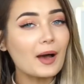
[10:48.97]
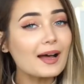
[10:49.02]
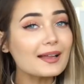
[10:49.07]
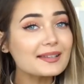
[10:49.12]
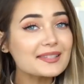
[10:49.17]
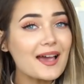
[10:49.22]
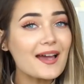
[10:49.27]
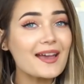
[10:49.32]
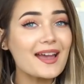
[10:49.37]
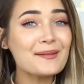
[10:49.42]

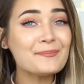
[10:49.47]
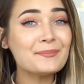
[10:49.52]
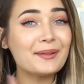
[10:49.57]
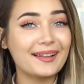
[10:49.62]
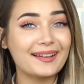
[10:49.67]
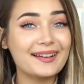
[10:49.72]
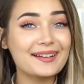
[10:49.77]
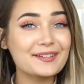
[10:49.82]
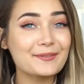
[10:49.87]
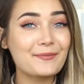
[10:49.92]
But I am
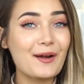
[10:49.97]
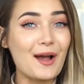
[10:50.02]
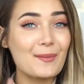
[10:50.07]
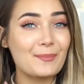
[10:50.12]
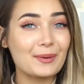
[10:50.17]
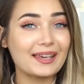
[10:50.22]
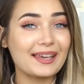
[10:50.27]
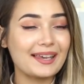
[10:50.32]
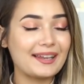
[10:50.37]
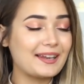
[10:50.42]
planning to wear
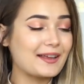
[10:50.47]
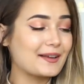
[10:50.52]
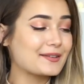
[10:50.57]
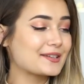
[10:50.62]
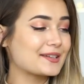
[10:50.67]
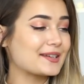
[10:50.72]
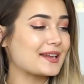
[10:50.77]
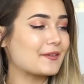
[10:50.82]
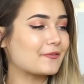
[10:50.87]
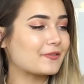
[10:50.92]
a bikini
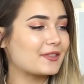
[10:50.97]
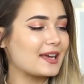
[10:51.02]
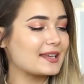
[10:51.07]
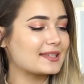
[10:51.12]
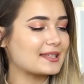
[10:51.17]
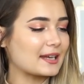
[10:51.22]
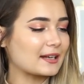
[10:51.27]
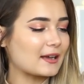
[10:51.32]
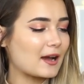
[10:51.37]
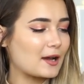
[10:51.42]
underneath
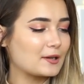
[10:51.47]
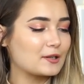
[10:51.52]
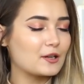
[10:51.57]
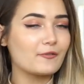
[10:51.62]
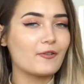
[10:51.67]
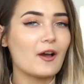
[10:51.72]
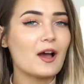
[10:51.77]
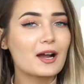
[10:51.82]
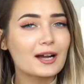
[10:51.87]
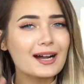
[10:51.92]
this and kind
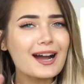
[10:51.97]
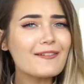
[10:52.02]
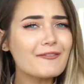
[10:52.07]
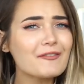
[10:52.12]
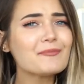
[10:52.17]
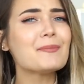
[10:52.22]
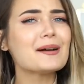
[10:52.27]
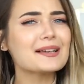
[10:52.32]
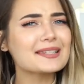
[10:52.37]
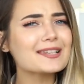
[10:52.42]
of
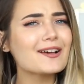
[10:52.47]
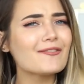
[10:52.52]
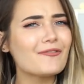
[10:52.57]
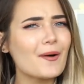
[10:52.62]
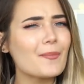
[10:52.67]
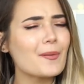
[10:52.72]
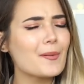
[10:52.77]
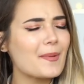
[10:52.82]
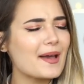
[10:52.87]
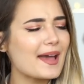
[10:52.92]
cover myself
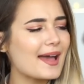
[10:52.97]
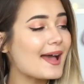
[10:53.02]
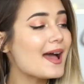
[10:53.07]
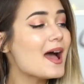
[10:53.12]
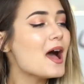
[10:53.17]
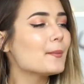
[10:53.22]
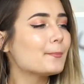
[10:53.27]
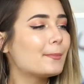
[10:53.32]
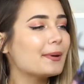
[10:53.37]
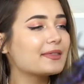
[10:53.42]
up a bit.
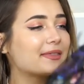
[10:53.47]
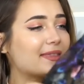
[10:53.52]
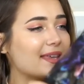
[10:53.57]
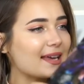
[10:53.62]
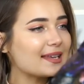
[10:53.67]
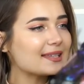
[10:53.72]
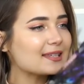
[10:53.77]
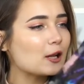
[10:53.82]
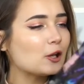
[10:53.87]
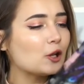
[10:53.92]
But
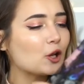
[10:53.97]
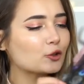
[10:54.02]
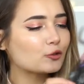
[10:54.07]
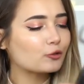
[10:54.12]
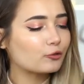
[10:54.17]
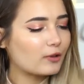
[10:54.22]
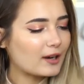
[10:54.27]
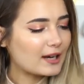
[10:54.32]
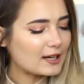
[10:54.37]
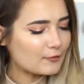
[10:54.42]
this looks
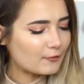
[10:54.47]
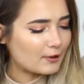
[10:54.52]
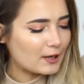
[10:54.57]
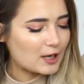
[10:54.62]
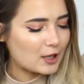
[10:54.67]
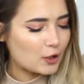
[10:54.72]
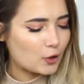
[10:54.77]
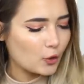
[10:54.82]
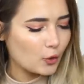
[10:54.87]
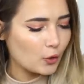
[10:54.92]
really,
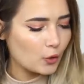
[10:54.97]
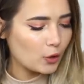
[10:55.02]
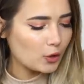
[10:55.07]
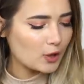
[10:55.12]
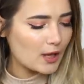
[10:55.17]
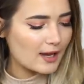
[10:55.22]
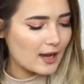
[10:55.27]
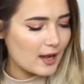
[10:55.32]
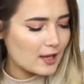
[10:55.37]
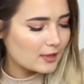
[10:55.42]
really
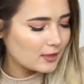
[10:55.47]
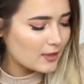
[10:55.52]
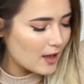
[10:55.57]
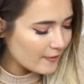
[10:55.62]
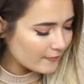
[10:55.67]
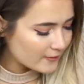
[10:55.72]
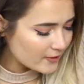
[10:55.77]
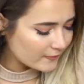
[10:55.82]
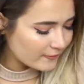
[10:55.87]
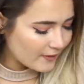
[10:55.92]
cool. Like I
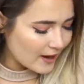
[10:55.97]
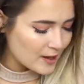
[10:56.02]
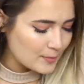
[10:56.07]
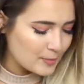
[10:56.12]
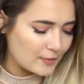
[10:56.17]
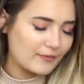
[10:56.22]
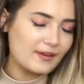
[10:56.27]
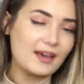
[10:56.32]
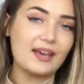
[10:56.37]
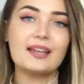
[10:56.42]
love the
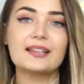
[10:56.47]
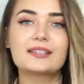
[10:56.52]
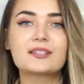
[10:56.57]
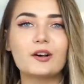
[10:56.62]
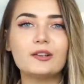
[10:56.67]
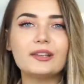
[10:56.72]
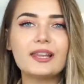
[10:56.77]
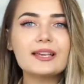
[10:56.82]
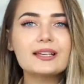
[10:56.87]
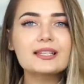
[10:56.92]
vibe of it. It's
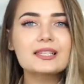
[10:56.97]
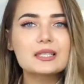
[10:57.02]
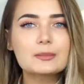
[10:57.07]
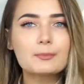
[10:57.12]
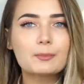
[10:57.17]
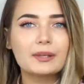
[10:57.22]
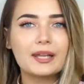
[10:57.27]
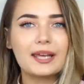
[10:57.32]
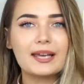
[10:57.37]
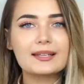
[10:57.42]
got like
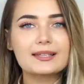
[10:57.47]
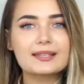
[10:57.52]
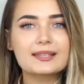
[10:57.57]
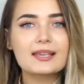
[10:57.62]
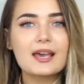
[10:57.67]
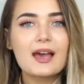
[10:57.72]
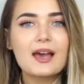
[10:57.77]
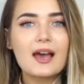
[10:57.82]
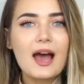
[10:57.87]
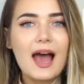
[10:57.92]

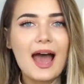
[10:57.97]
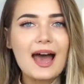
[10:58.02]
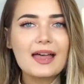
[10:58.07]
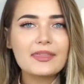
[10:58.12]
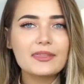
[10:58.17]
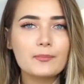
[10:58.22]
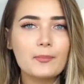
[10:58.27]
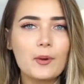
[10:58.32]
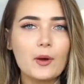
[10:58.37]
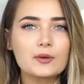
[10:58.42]
splits
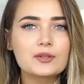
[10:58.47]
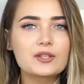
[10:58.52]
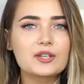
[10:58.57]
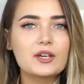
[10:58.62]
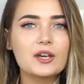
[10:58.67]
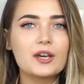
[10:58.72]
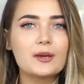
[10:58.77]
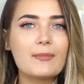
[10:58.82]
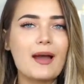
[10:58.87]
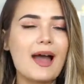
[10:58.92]
at the
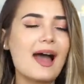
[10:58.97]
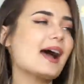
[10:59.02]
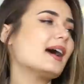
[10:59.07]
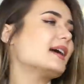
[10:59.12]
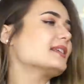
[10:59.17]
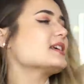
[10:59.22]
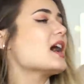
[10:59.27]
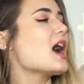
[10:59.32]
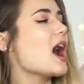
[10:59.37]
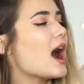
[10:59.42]
bottom
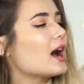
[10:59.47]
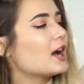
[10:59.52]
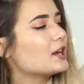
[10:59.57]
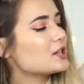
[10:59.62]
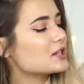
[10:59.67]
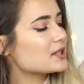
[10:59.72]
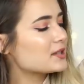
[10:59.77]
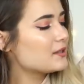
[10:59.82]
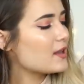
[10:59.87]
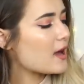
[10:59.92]
and I
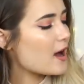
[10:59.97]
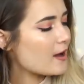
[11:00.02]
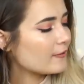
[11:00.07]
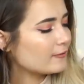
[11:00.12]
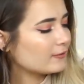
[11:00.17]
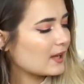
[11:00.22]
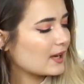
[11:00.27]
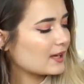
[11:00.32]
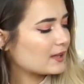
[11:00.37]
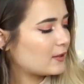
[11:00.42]
just
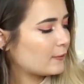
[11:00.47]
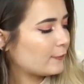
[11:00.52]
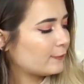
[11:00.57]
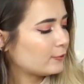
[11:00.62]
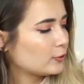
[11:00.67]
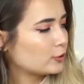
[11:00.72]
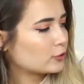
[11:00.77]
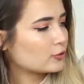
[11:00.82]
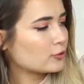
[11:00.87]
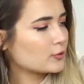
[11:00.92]
love like the
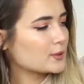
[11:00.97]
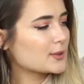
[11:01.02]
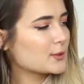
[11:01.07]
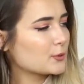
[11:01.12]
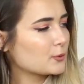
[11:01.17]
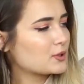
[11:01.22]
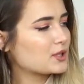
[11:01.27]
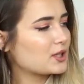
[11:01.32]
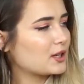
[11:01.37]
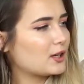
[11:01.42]
floral
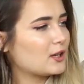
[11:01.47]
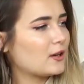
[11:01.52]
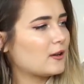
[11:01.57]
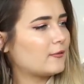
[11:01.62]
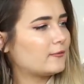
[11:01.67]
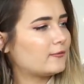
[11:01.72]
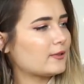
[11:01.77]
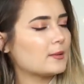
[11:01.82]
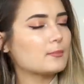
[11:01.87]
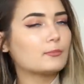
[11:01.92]
sort
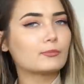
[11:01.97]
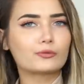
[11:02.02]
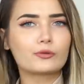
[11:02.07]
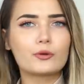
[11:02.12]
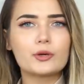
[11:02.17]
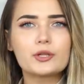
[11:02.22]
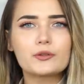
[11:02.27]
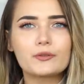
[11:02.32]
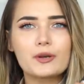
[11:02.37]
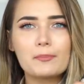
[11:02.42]
of
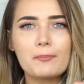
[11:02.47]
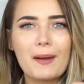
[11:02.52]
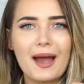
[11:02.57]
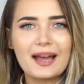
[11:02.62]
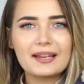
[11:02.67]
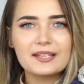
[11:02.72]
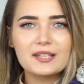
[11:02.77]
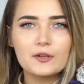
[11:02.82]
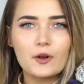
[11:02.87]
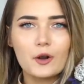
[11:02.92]
embroidery
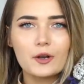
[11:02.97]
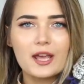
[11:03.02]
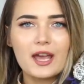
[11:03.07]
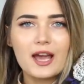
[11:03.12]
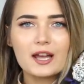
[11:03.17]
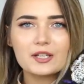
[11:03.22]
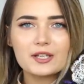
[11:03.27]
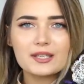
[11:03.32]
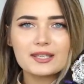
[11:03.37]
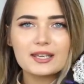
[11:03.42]
pattern on it.
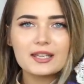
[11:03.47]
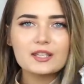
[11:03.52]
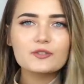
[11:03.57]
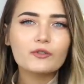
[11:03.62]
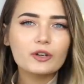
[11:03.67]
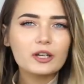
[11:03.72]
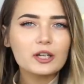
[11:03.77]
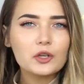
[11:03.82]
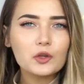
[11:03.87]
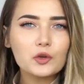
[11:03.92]
I just think it's
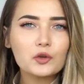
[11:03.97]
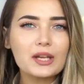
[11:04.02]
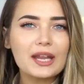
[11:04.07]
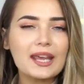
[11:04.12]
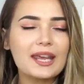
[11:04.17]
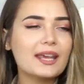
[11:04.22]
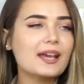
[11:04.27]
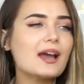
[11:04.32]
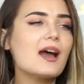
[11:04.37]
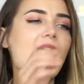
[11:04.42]
really
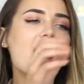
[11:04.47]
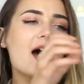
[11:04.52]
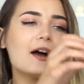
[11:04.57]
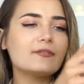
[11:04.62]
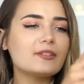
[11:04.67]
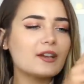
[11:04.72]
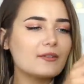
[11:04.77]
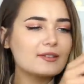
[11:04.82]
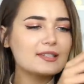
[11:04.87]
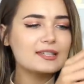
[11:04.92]
unique.
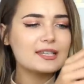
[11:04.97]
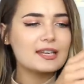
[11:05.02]
I've never